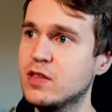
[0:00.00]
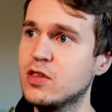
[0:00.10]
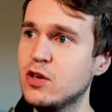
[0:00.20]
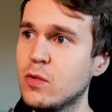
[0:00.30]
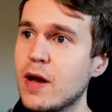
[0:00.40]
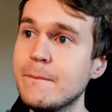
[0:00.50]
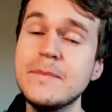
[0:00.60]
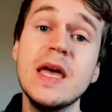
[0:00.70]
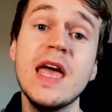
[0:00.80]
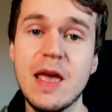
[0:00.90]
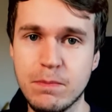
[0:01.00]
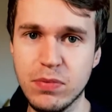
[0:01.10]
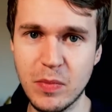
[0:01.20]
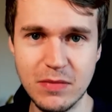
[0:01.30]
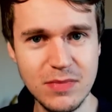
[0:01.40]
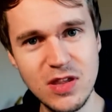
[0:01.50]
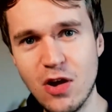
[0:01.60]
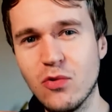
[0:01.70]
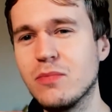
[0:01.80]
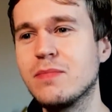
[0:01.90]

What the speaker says: to implement. So